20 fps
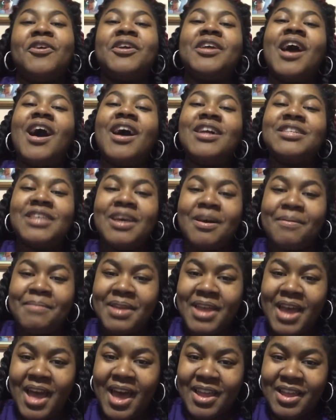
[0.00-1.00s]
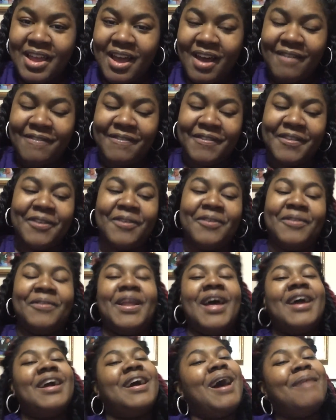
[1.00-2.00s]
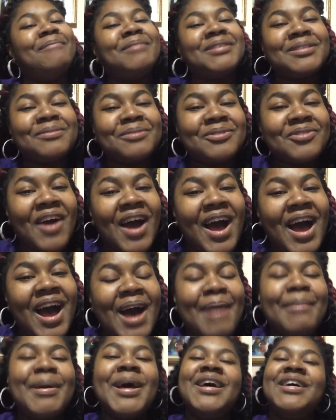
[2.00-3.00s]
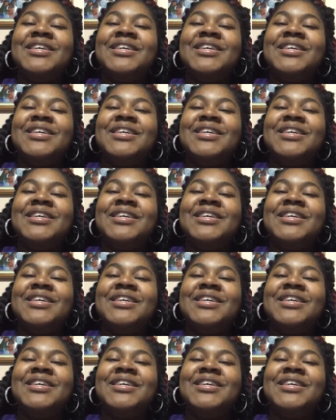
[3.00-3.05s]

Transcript: Y'all tell me how y'all feel. Like, comment, subscribe.